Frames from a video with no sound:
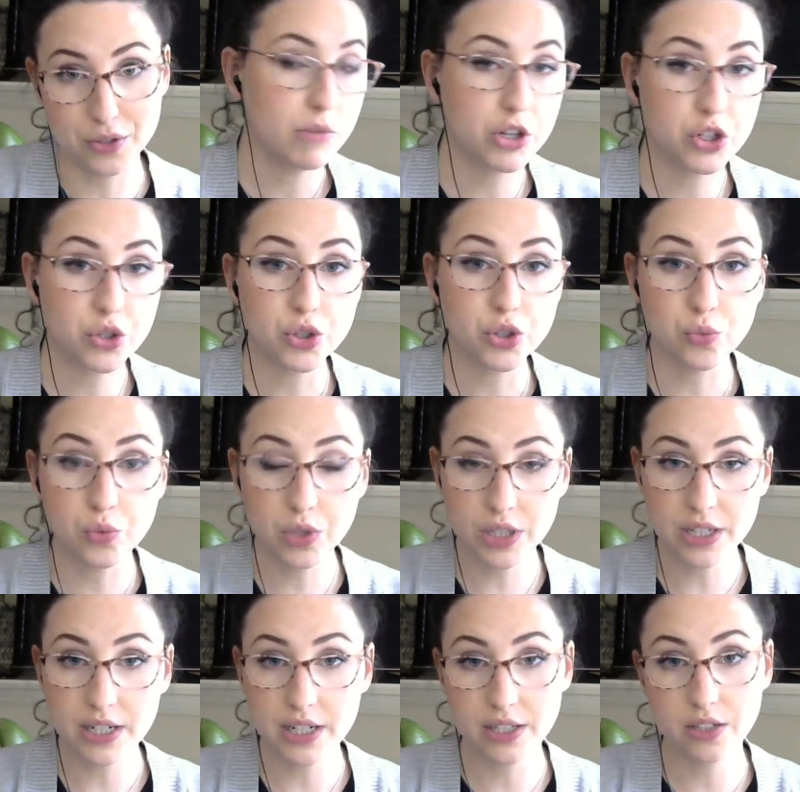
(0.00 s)
Make sure it's really
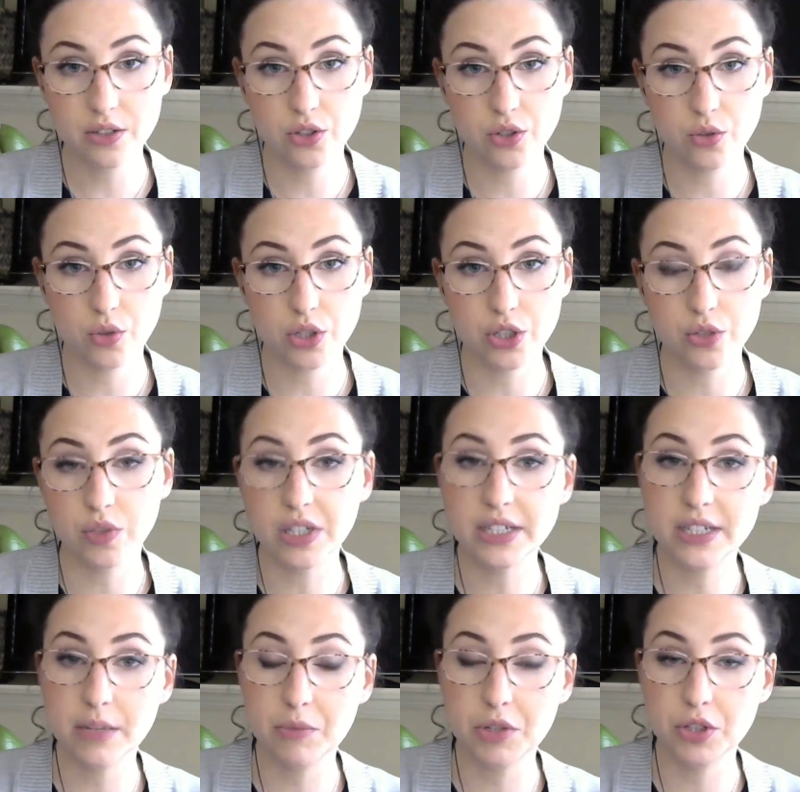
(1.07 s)
nice and short to really
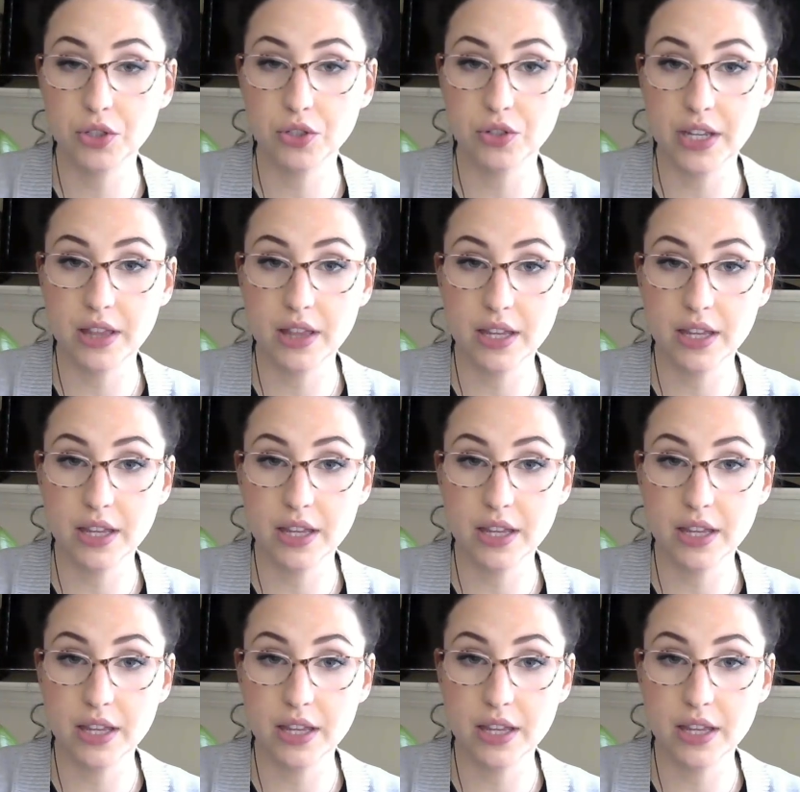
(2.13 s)
demonstrate